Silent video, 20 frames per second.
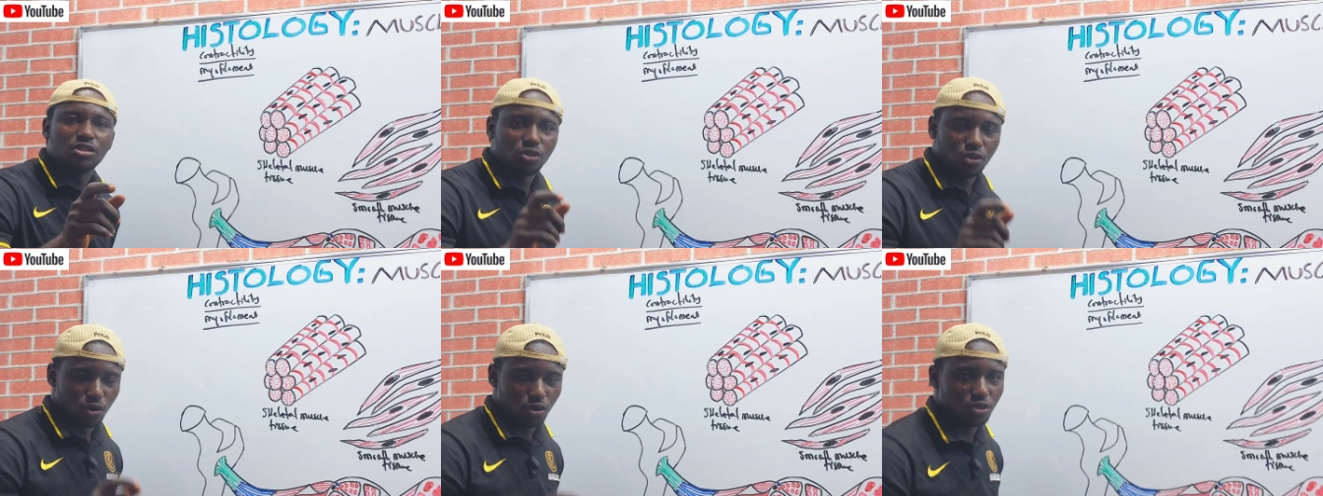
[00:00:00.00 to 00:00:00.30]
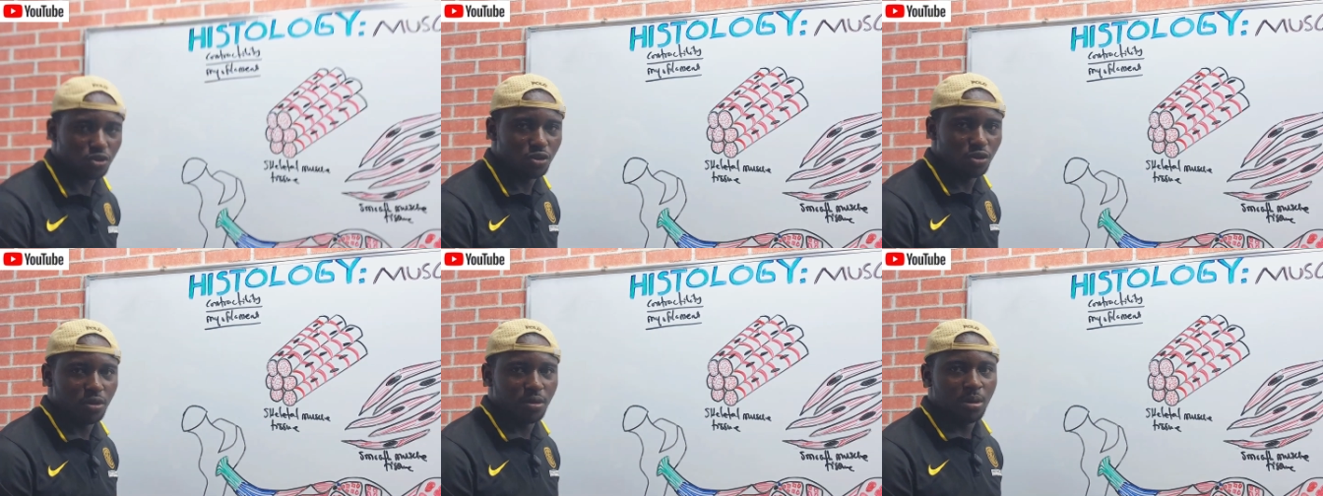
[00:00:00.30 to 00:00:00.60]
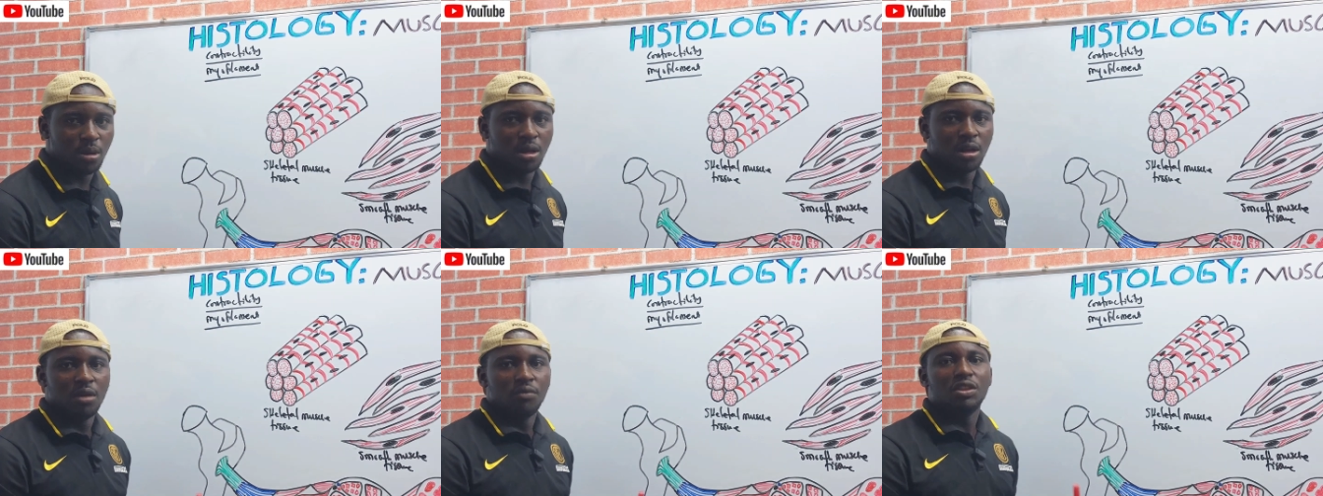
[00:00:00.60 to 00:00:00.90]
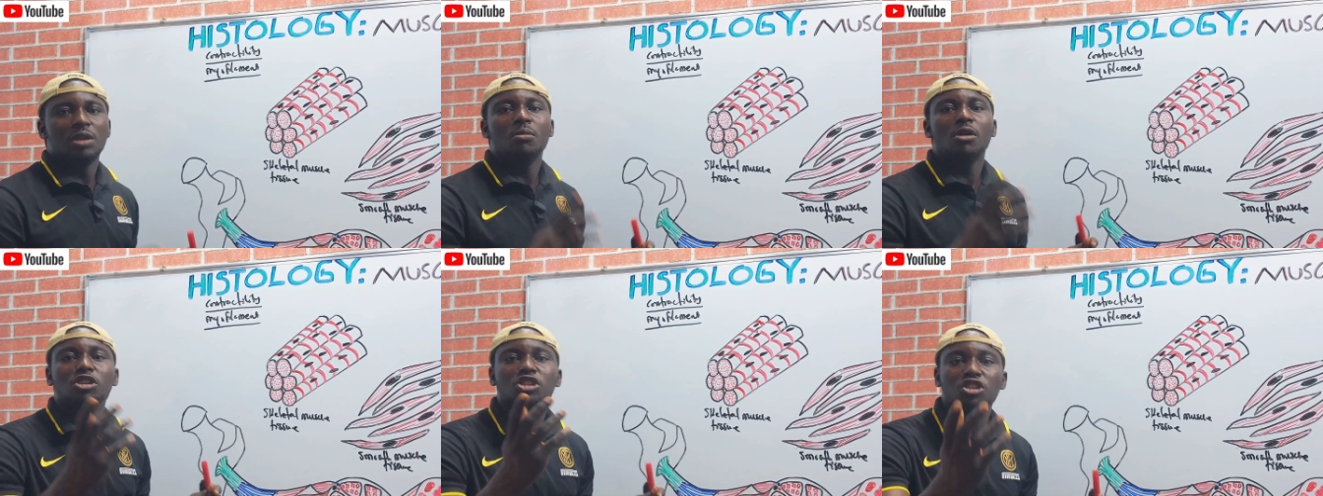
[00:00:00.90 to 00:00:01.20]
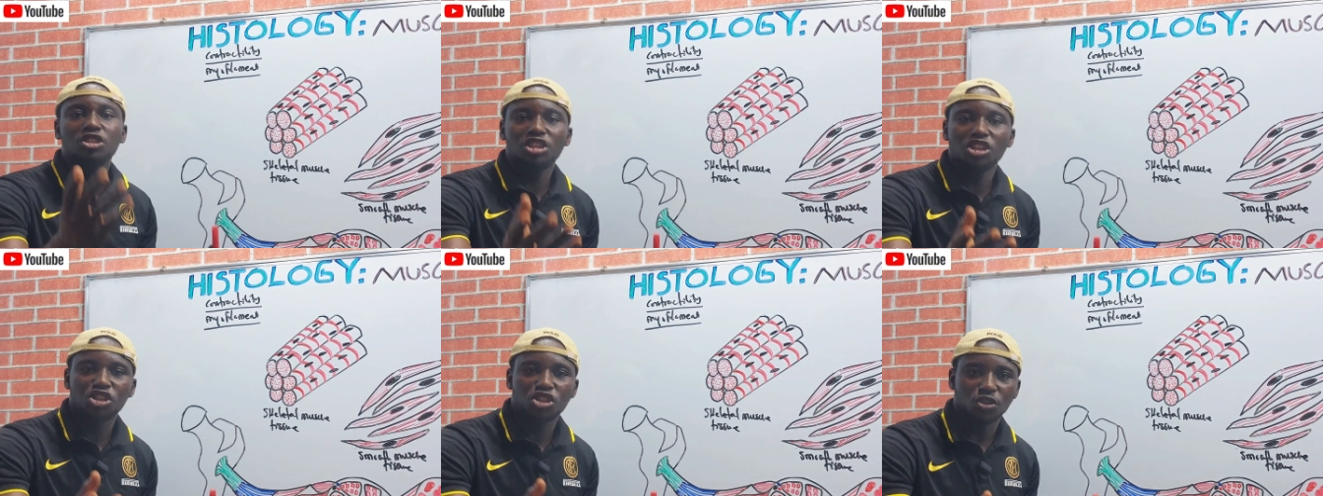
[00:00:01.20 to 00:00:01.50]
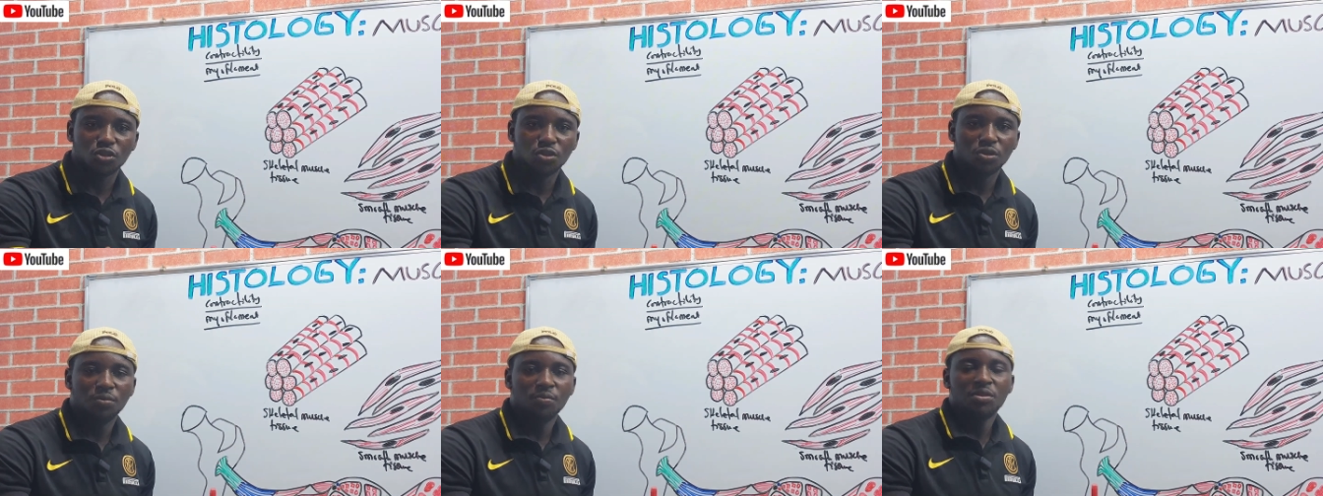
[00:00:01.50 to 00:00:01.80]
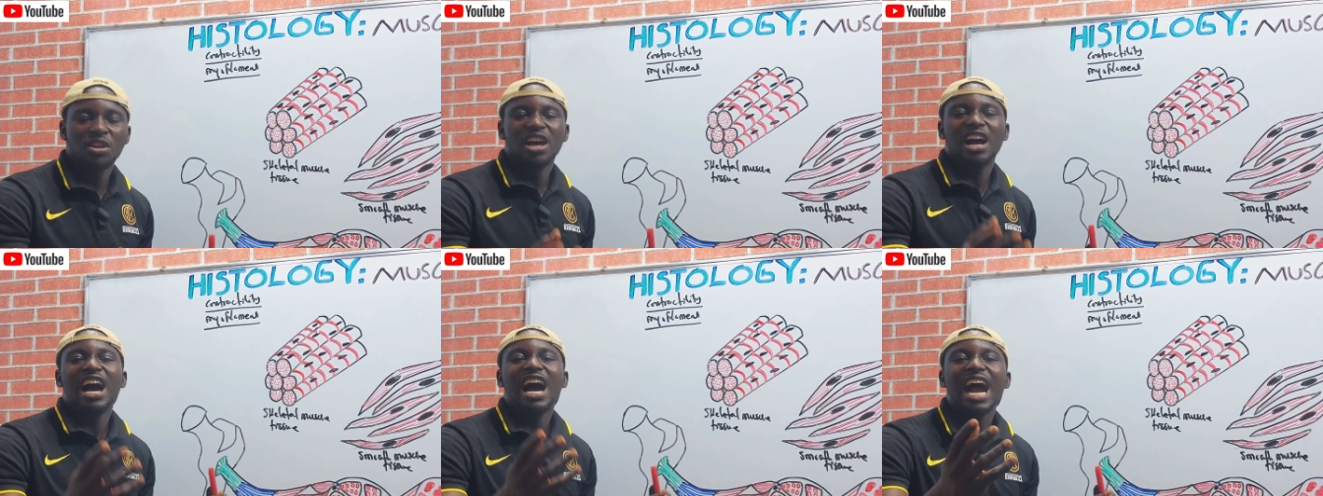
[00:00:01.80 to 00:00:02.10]
to note, the muscle tissue
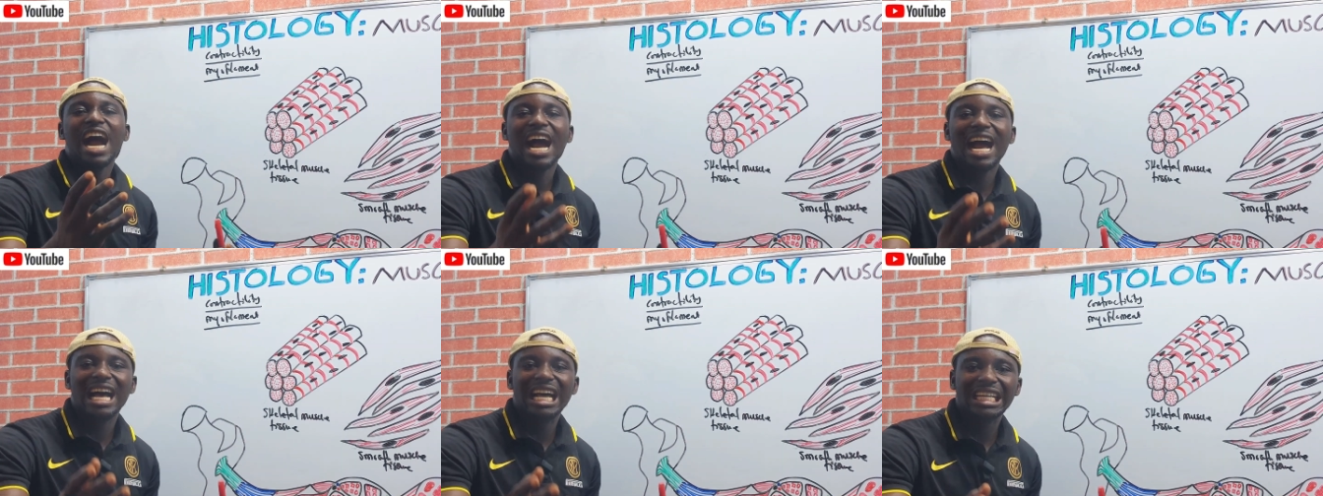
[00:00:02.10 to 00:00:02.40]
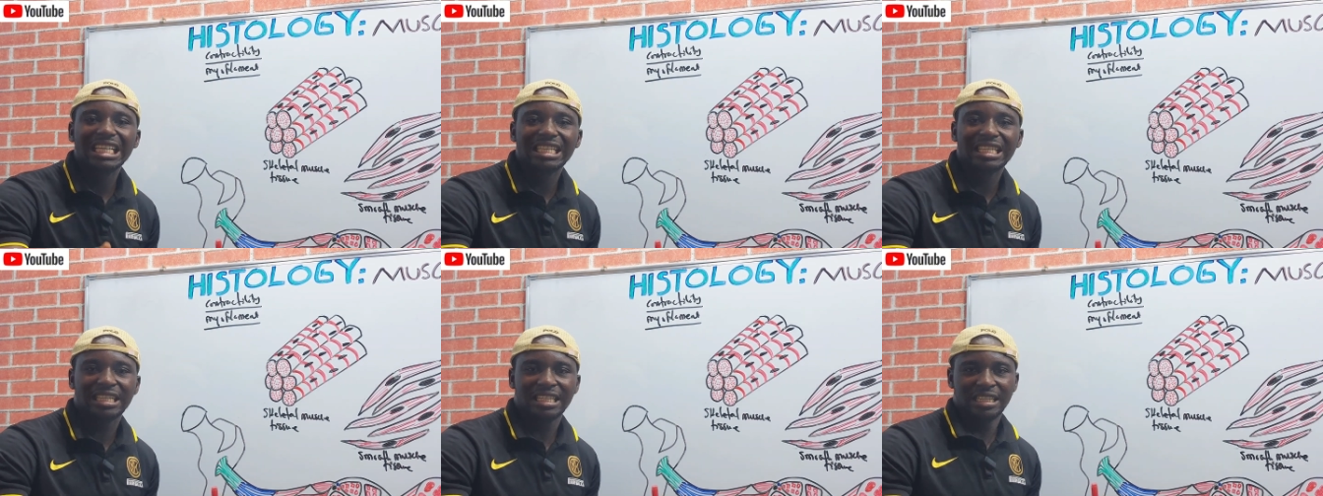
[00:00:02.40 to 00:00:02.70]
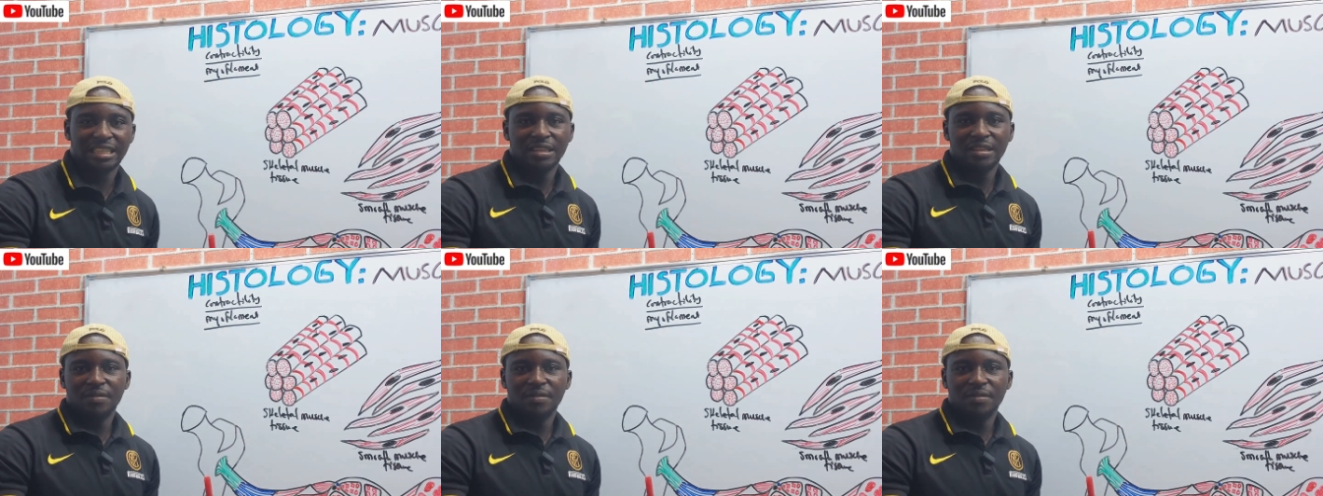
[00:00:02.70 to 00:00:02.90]
has